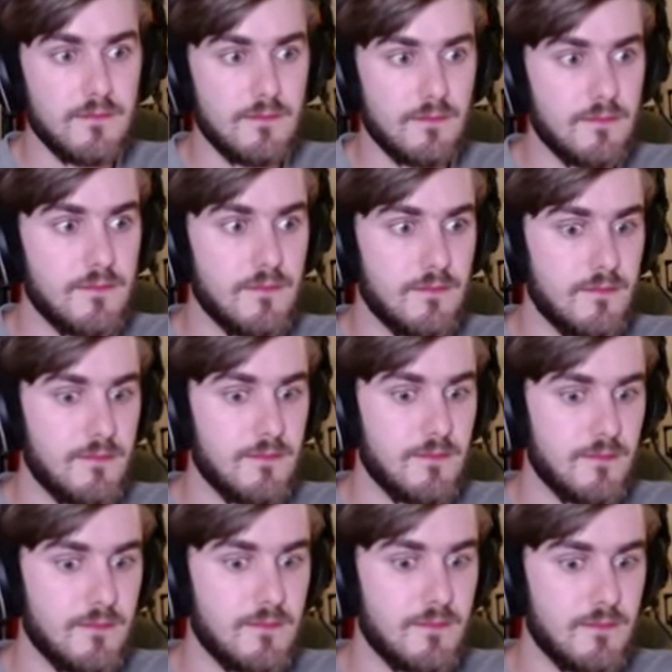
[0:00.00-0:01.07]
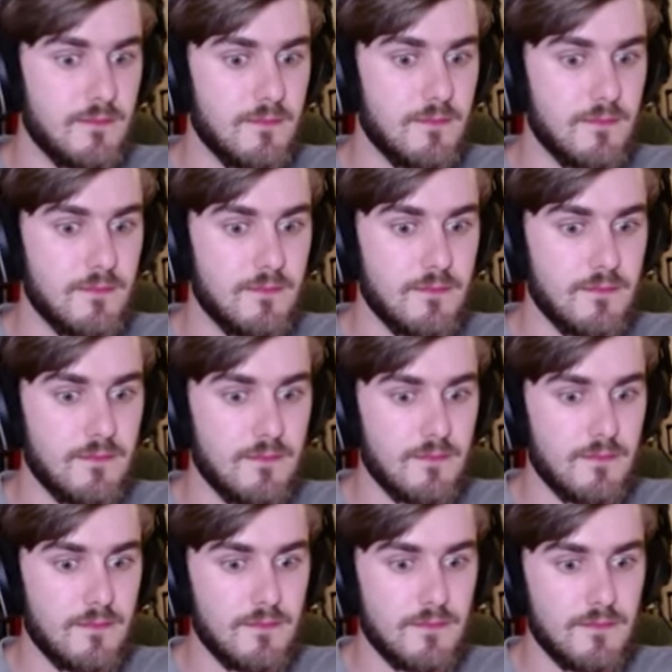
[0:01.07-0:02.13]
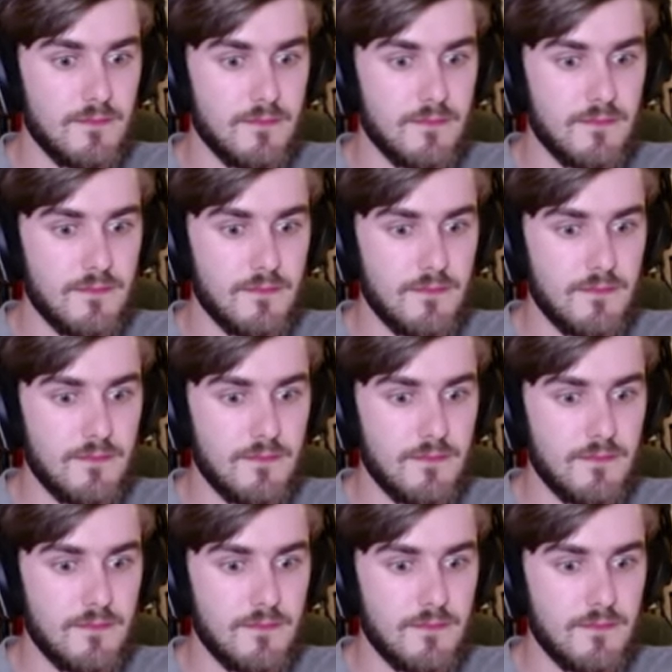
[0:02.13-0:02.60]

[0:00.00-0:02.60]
[no speech]